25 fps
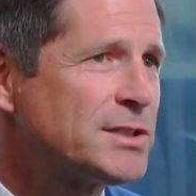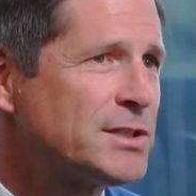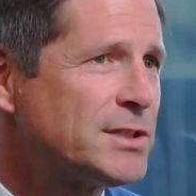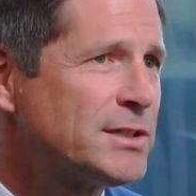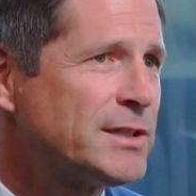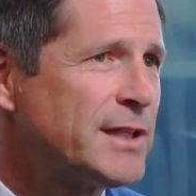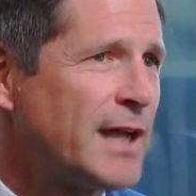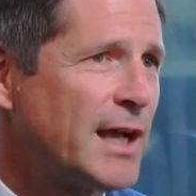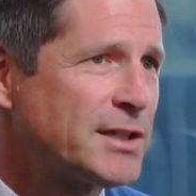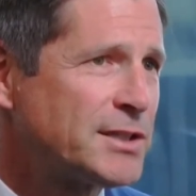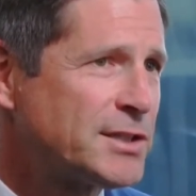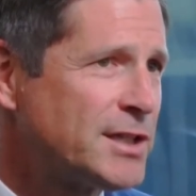
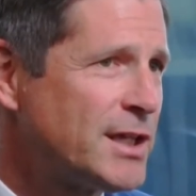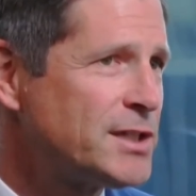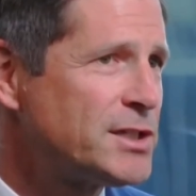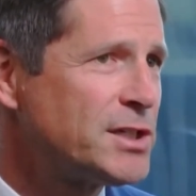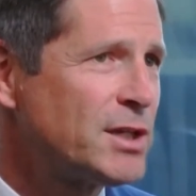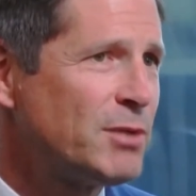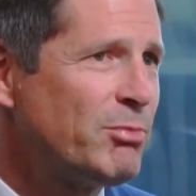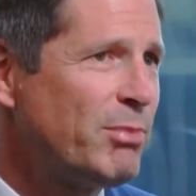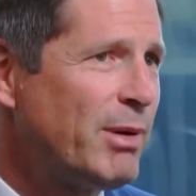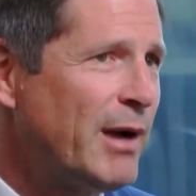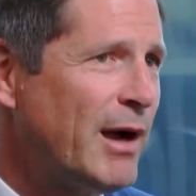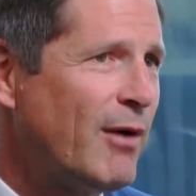
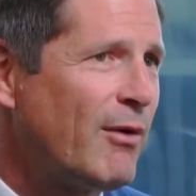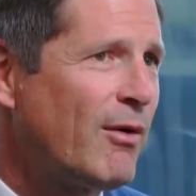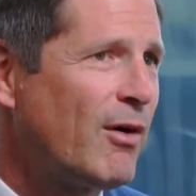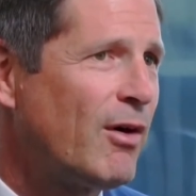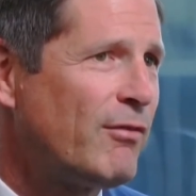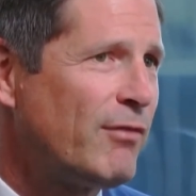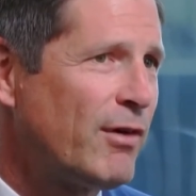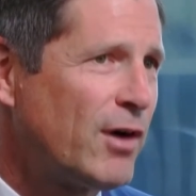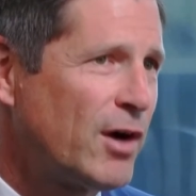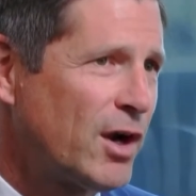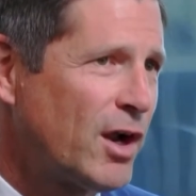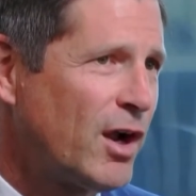taxation power
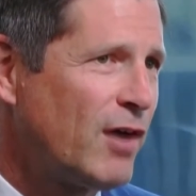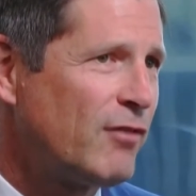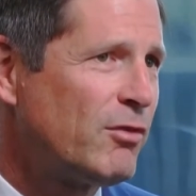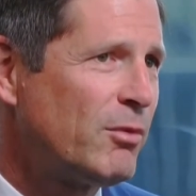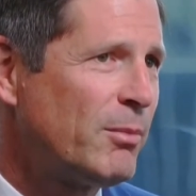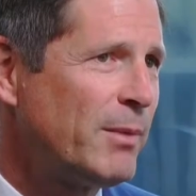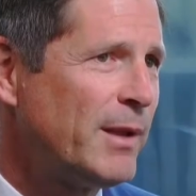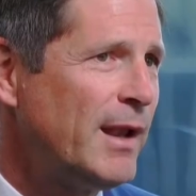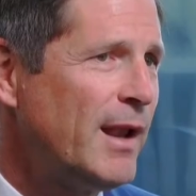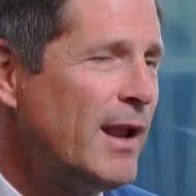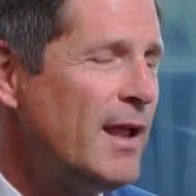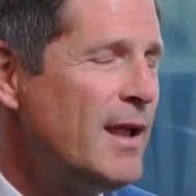of our
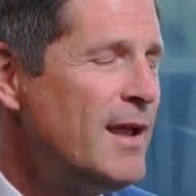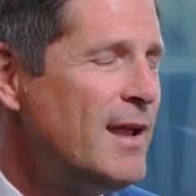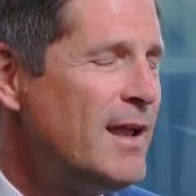government.